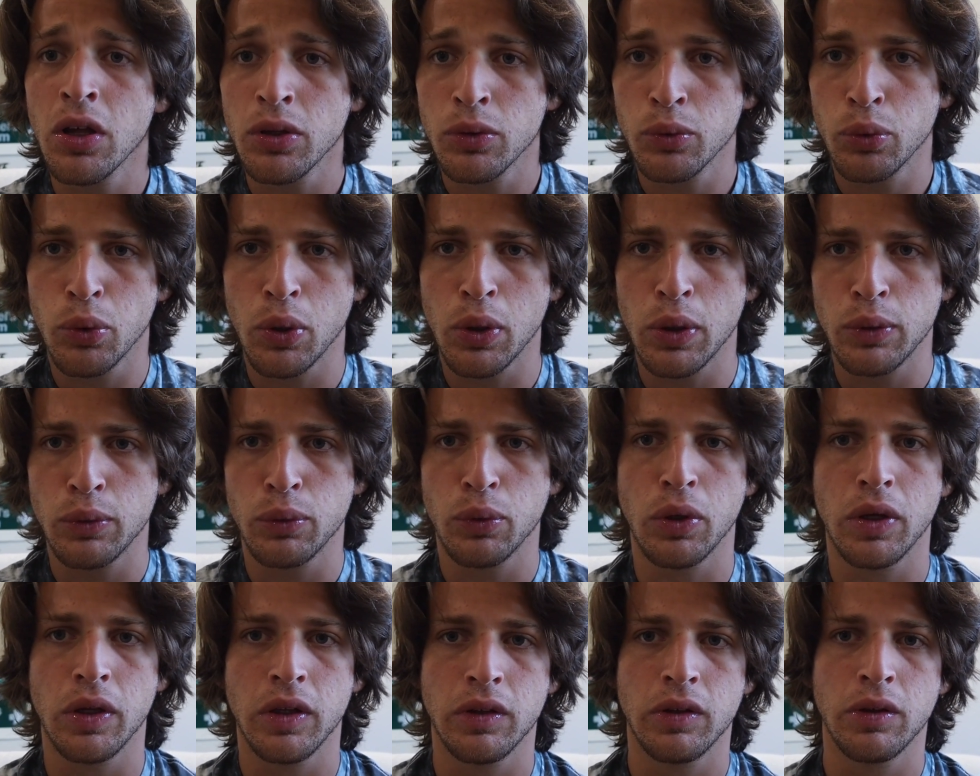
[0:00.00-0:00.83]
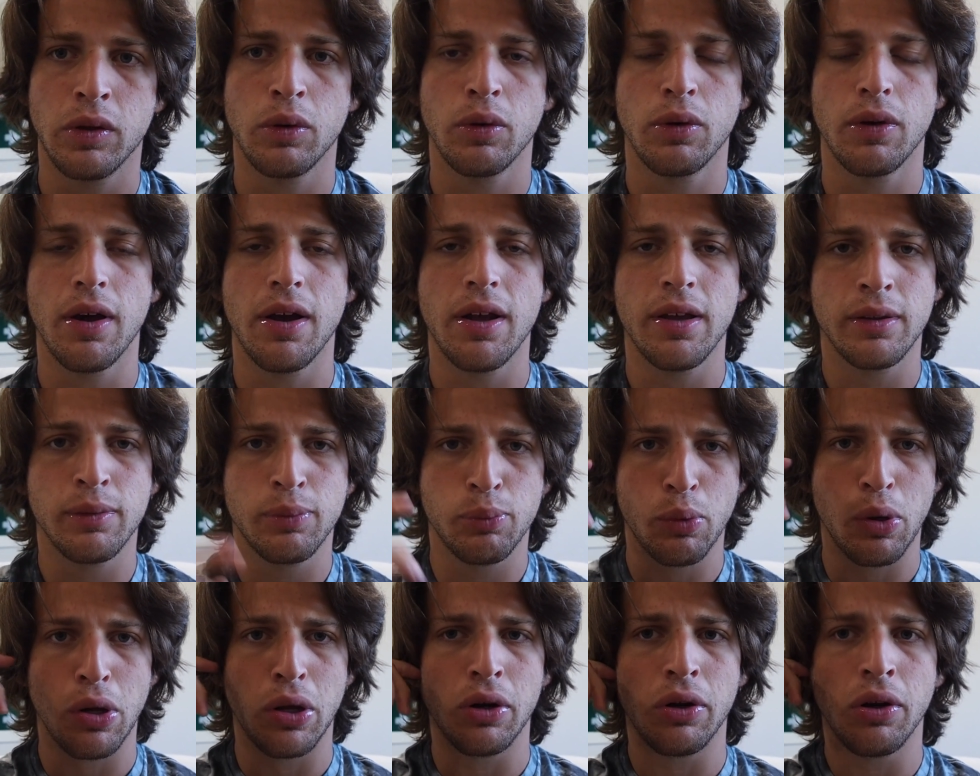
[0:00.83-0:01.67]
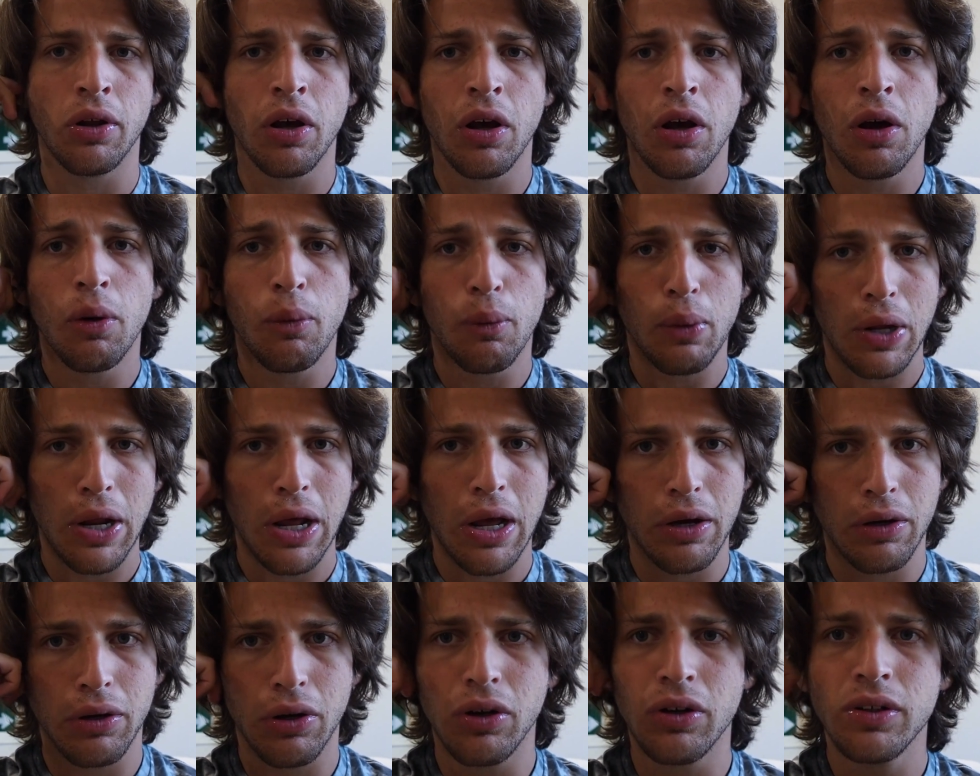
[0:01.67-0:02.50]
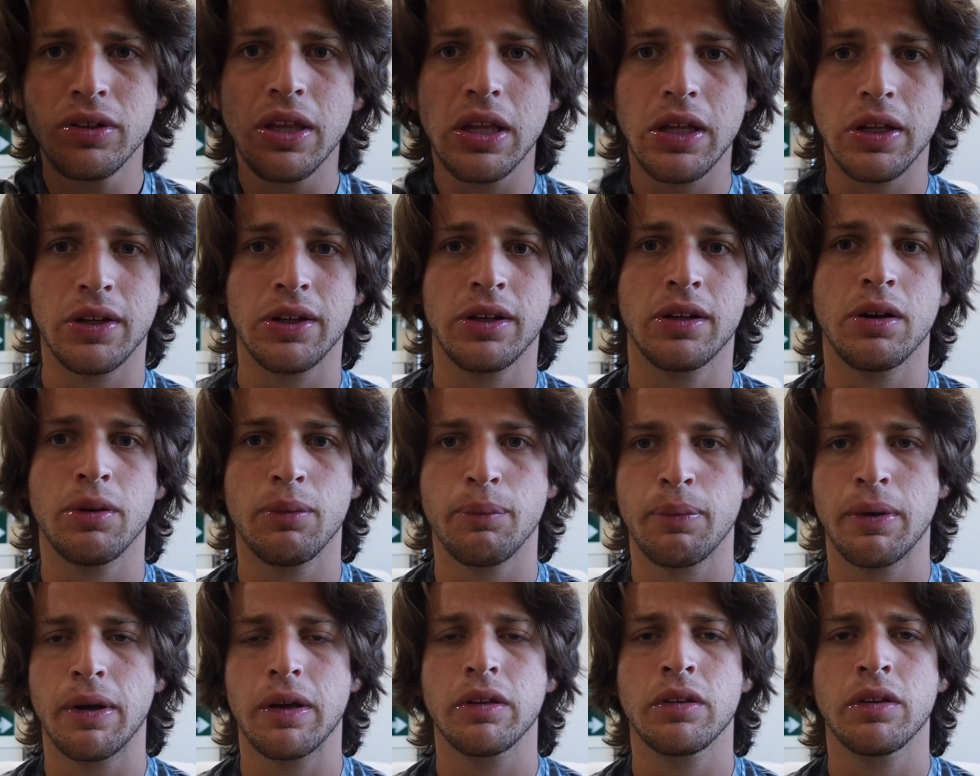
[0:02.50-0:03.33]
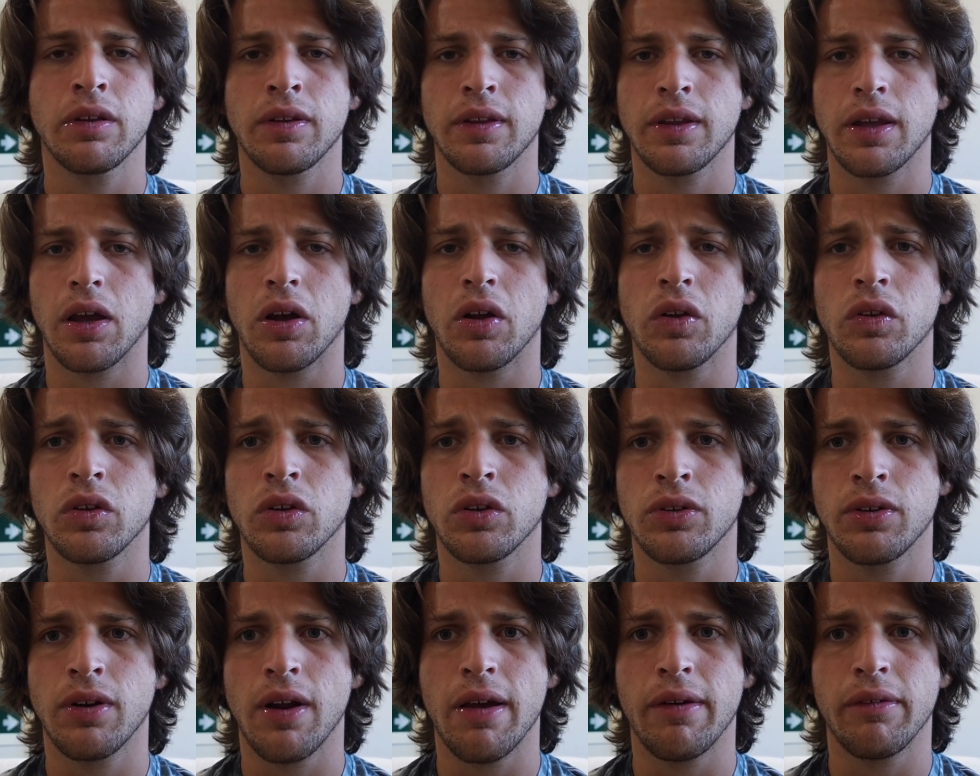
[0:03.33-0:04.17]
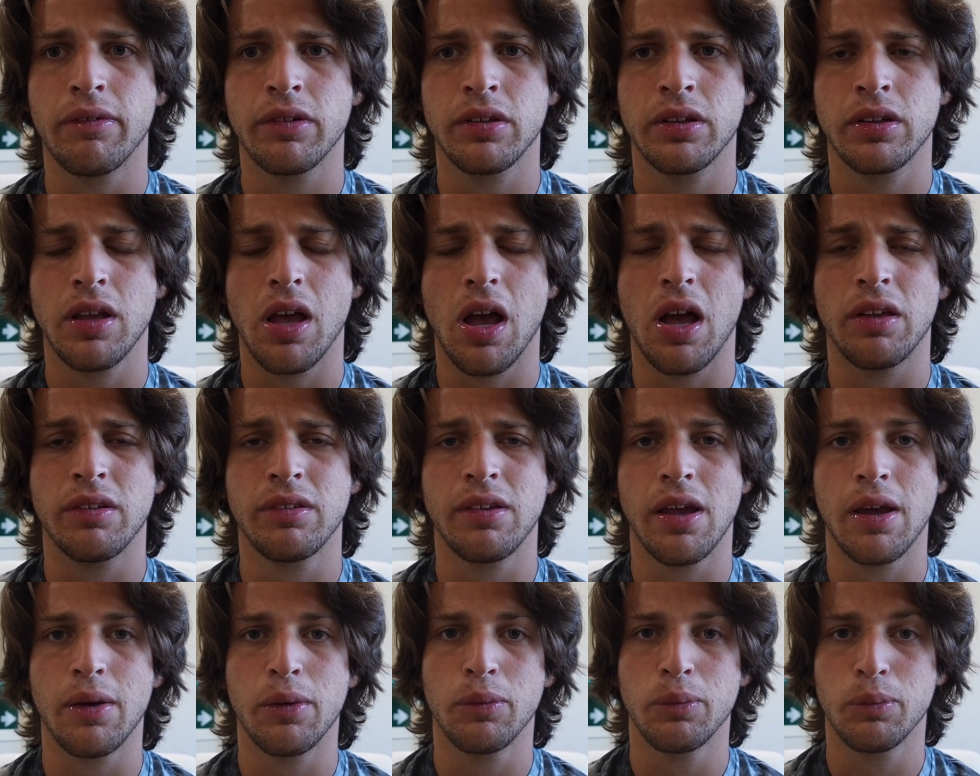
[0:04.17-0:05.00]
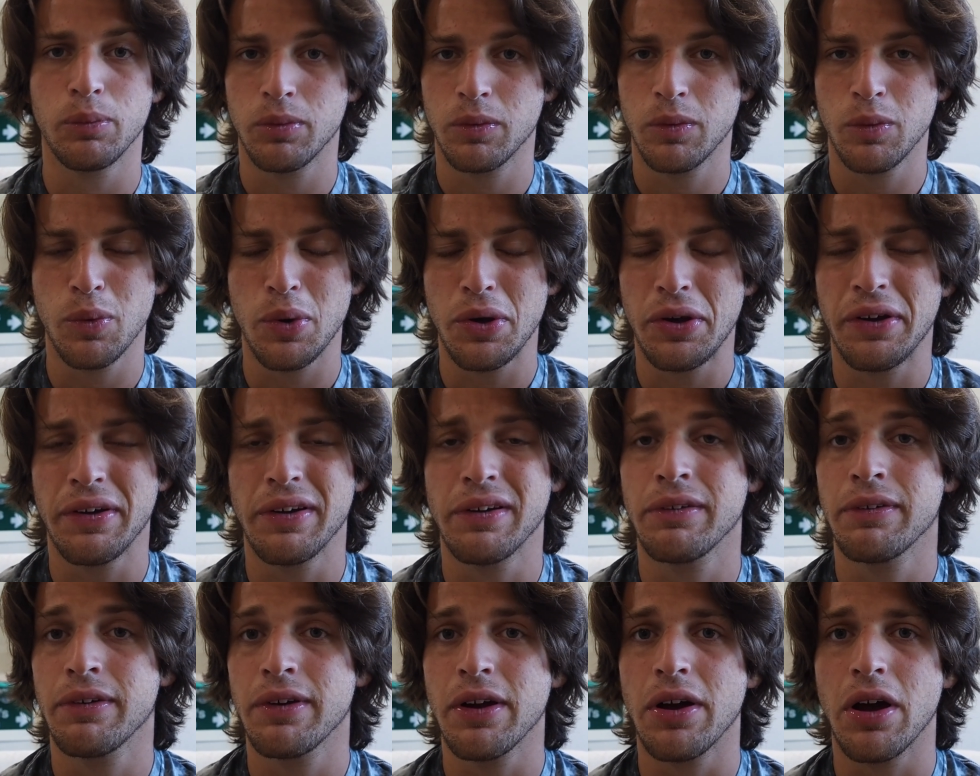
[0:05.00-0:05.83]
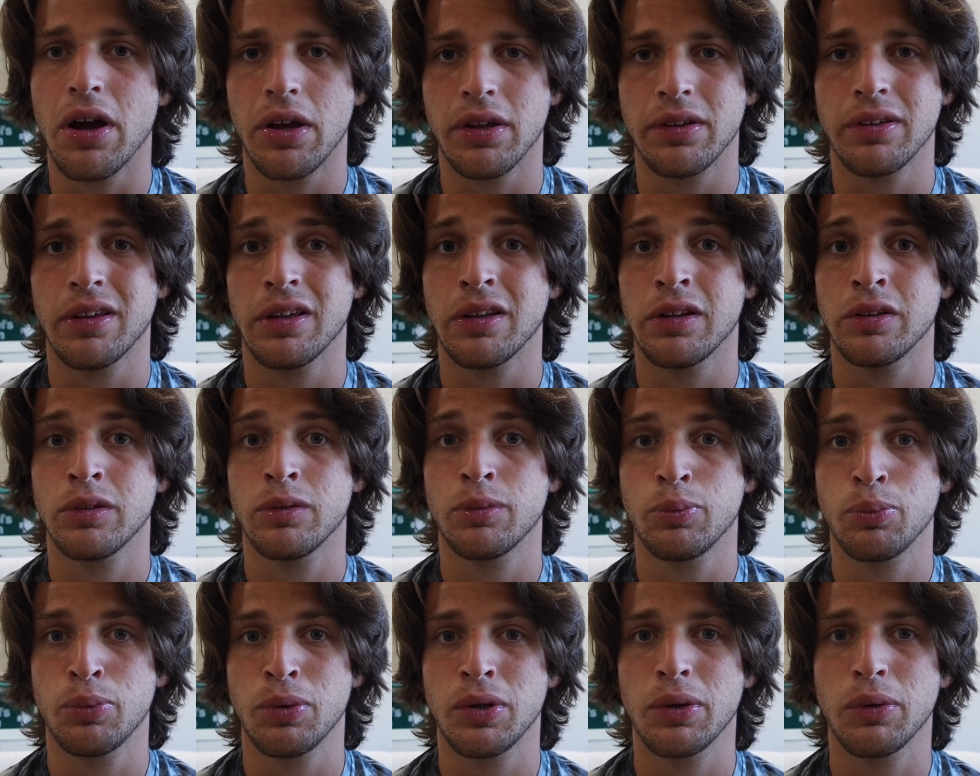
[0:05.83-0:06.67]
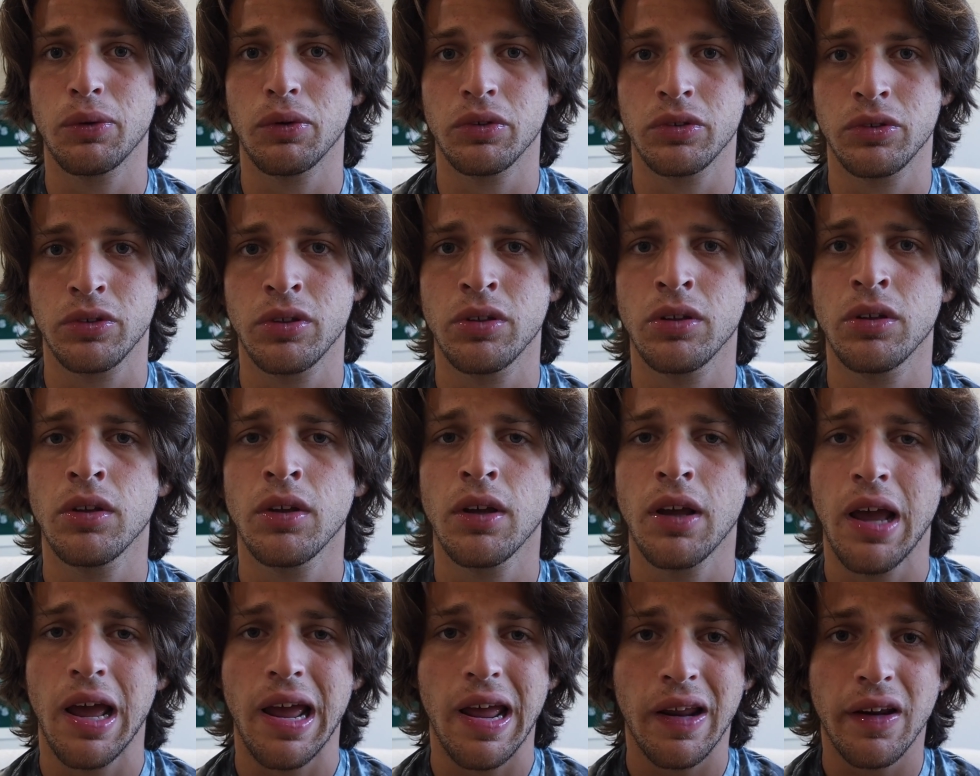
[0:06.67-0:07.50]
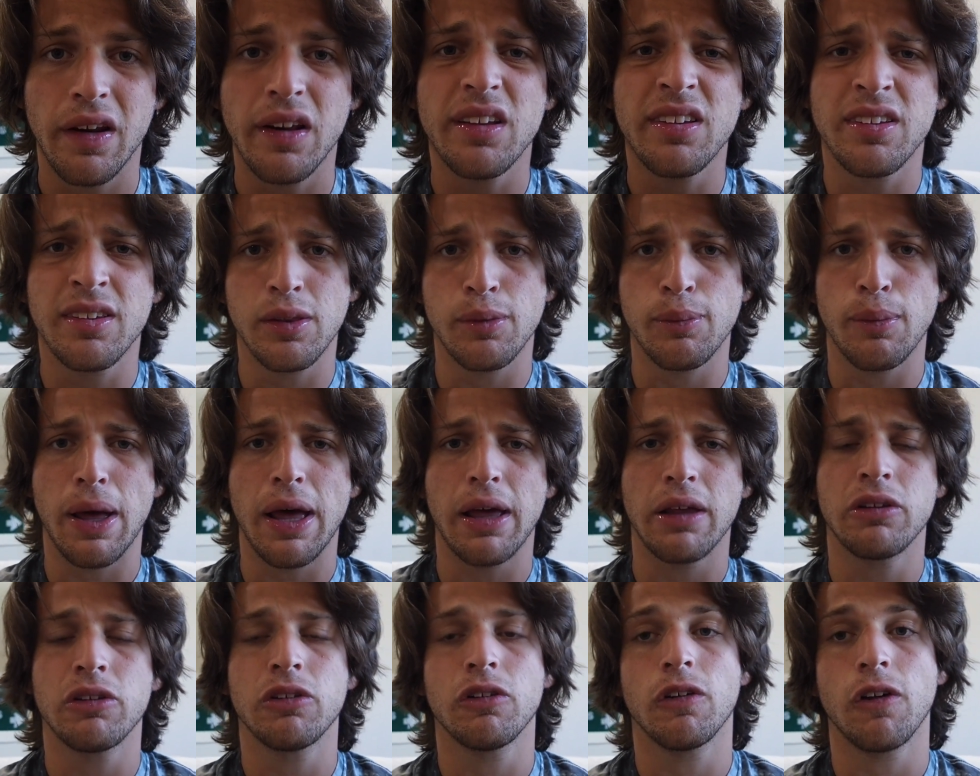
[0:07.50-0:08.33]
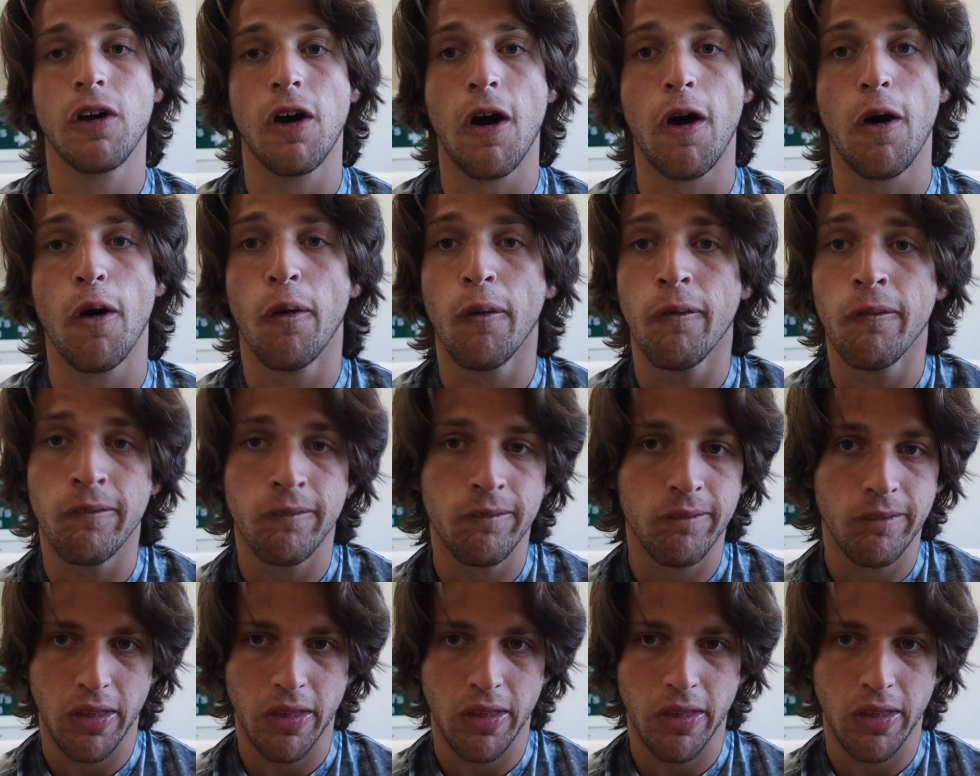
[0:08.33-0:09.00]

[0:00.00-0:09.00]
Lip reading: 2022 list, but when I looked at it compared to the other Travis Scotts, I quickly realized that it is the best low.